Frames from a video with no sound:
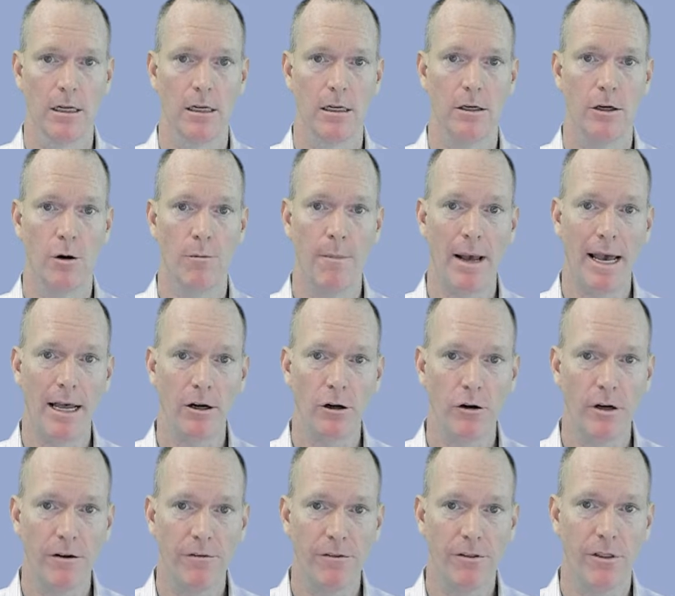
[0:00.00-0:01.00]
No
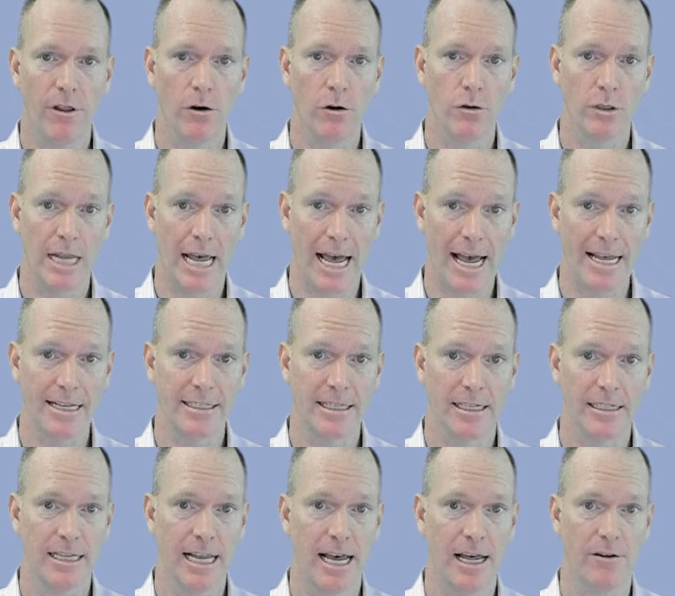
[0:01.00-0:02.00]
matter if those
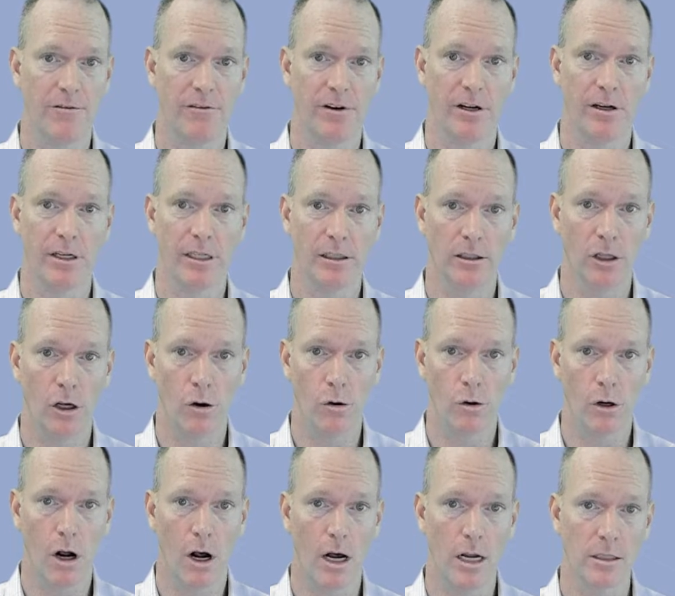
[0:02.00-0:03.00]
assets had very low
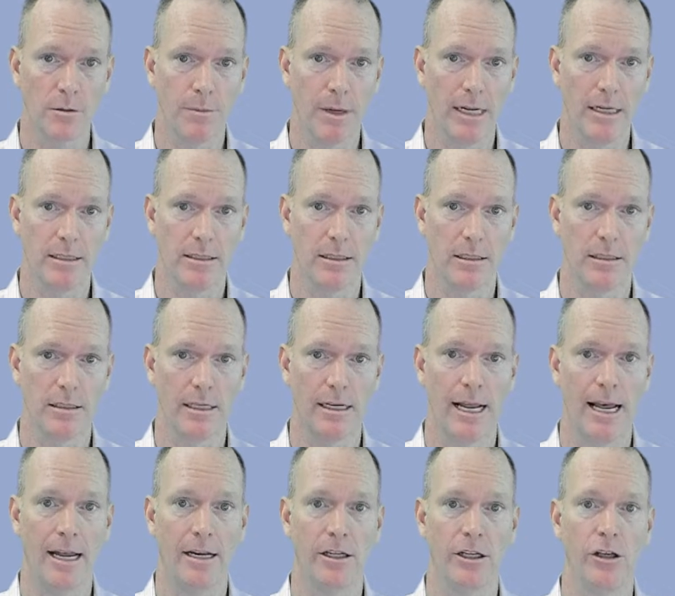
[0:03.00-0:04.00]
cost basis and
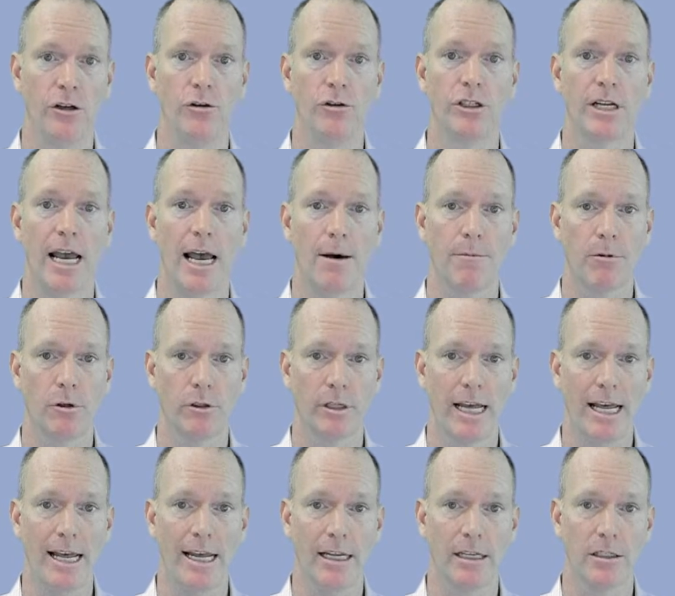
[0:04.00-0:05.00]
had huge capital
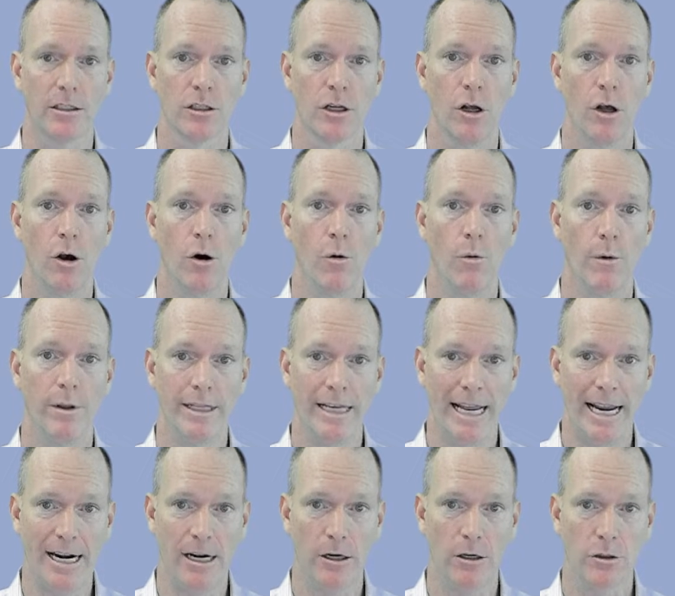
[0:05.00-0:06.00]
gains, when
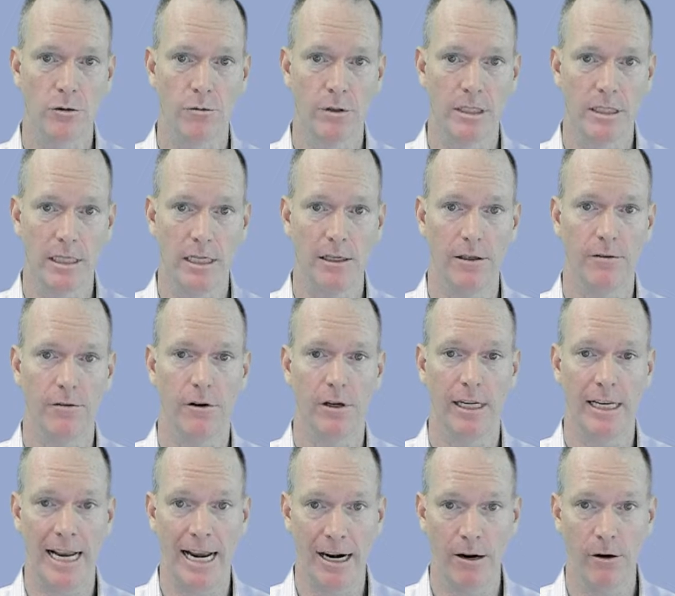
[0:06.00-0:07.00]
the heirs
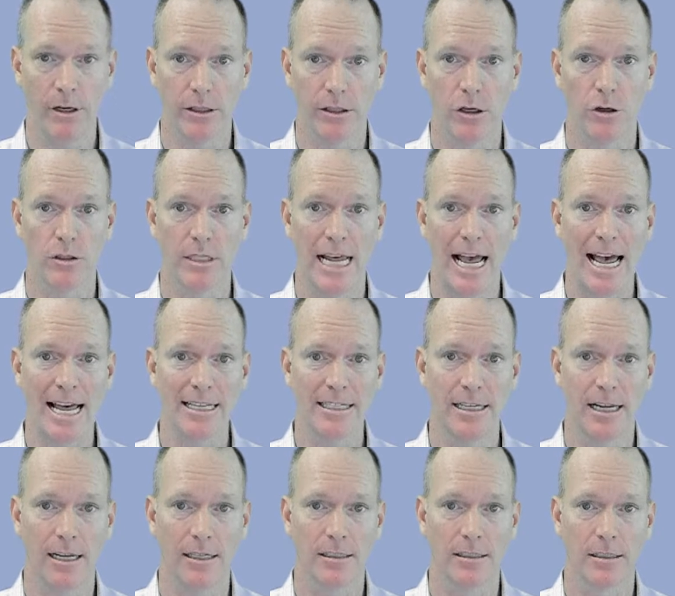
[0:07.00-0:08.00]
inherit those
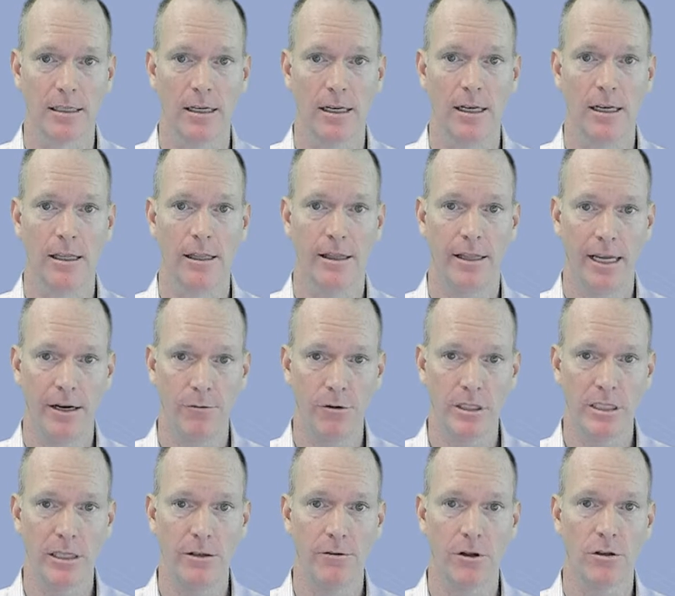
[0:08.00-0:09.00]
assets, they
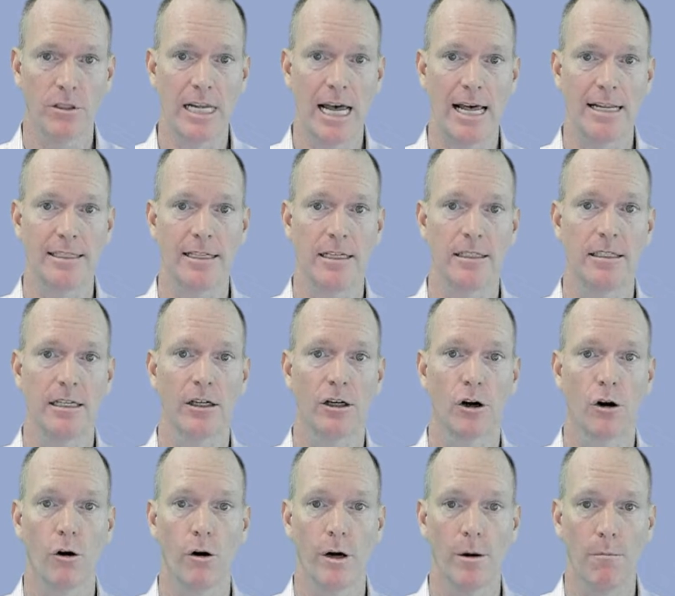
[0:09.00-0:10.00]
receive those assets at
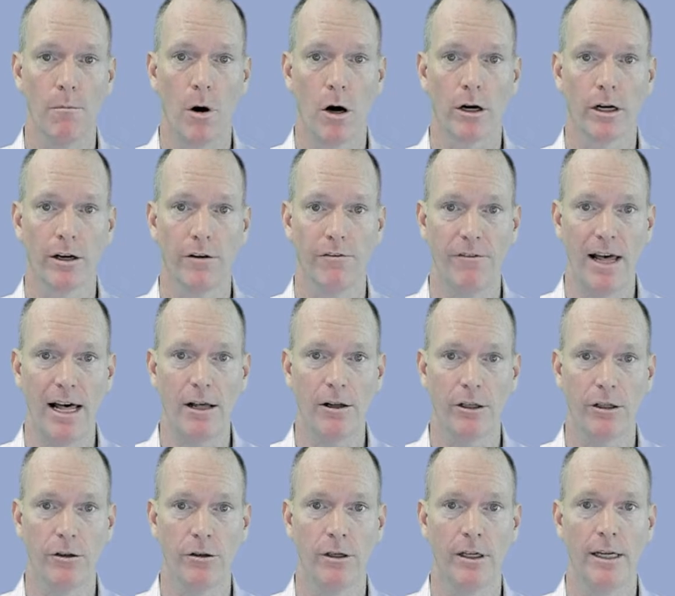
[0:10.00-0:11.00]
current market
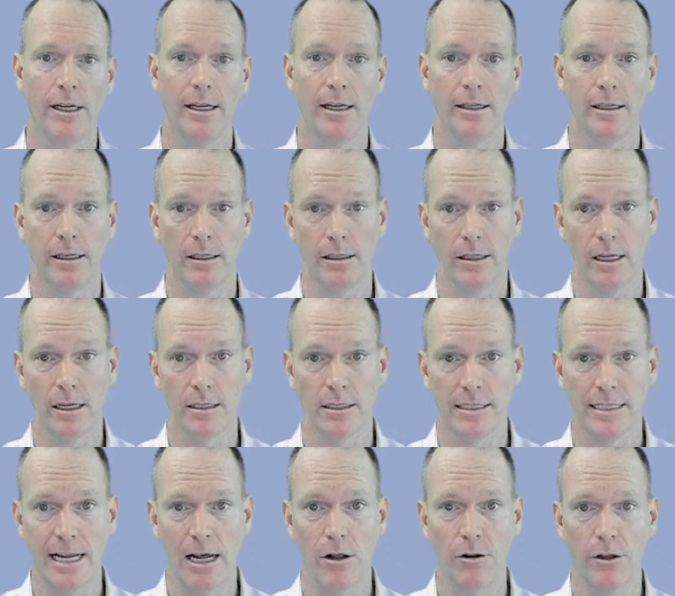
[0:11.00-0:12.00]
value and can thus
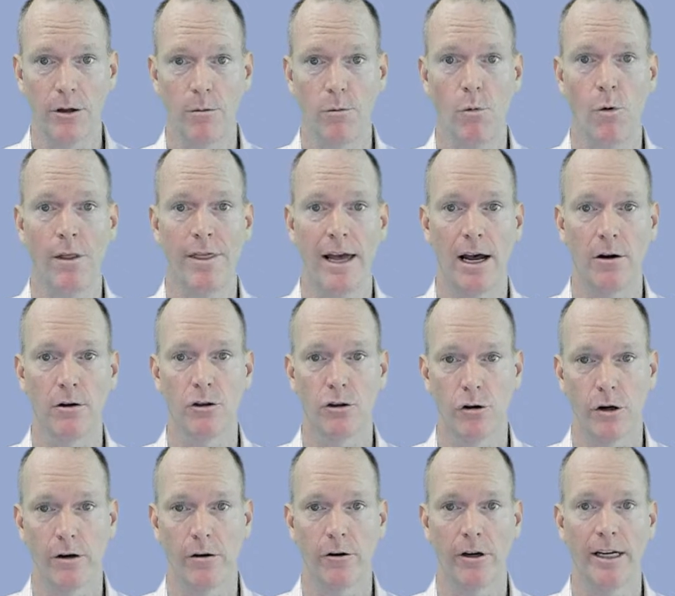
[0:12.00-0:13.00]
sell them without
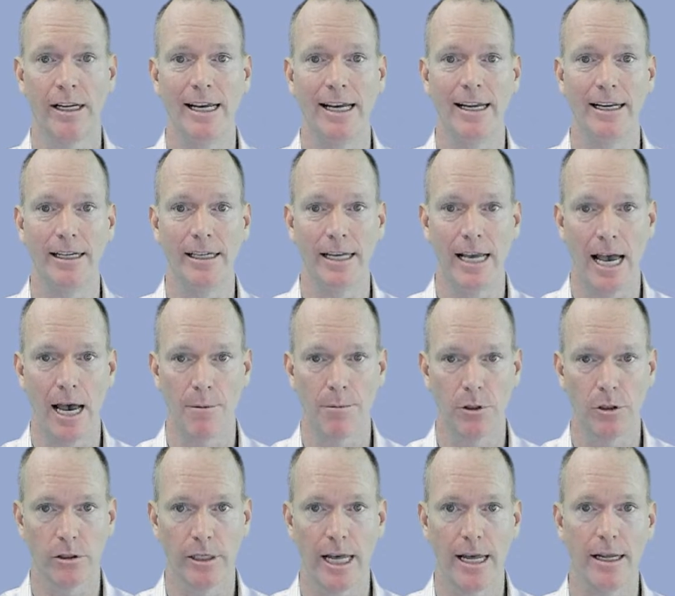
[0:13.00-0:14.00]
triggering any
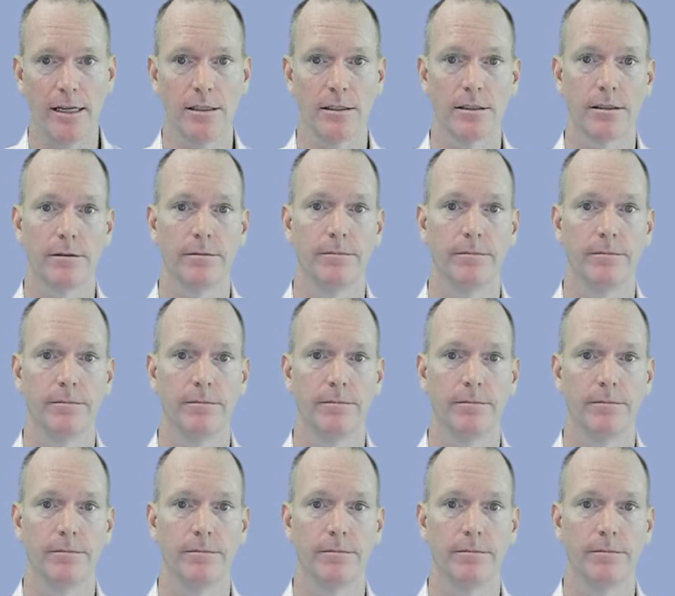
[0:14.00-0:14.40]
capital gains.